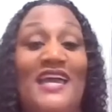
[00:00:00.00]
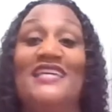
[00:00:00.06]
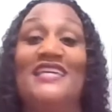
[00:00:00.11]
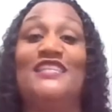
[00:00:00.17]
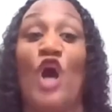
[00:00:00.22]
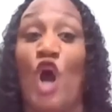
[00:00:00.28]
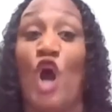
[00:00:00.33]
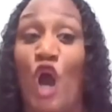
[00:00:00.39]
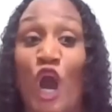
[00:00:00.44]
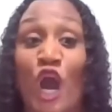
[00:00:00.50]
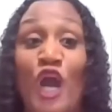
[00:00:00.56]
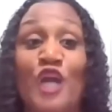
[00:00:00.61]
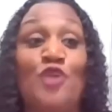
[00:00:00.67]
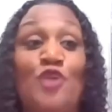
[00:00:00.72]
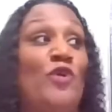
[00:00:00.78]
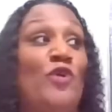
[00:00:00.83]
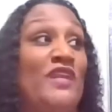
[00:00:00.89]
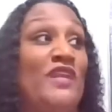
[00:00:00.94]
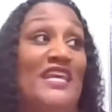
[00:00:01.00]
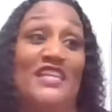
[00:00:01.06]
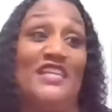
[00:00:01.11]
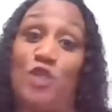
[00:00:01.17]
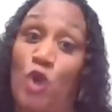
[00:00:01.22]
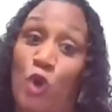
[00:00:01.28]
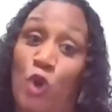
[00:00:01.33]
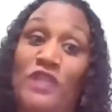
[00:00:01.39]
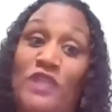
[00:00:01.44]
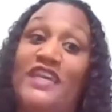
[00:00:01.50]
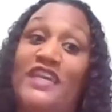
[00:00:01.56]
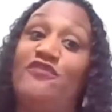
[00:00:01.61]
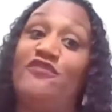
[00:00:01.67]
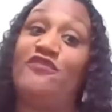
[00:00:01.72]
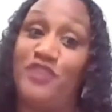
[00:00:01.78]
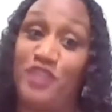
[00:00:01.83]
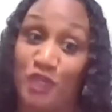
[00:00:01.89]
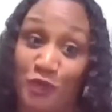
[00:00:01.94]
it's hard when it's only a
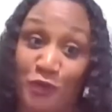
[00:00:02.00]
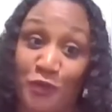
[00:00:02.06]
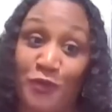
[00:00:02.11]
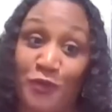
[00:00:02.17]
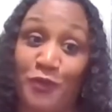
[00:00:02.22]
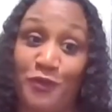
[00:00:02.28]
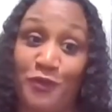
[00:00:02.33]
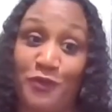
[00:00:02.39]
few.